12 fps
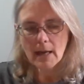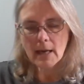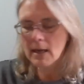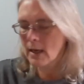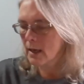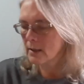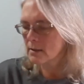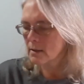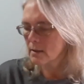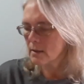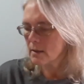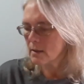And
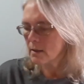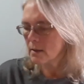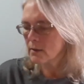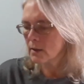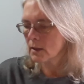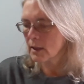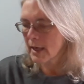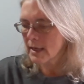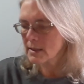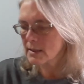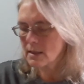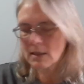the
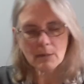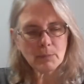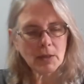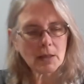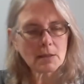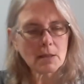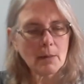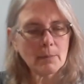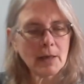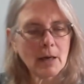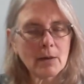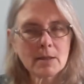last thing I picked up,
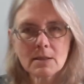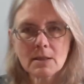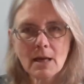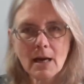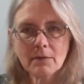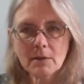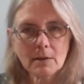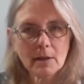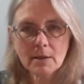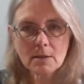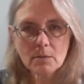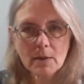now it's not the
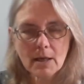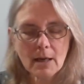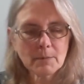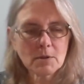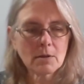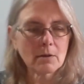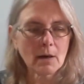lightest weight option.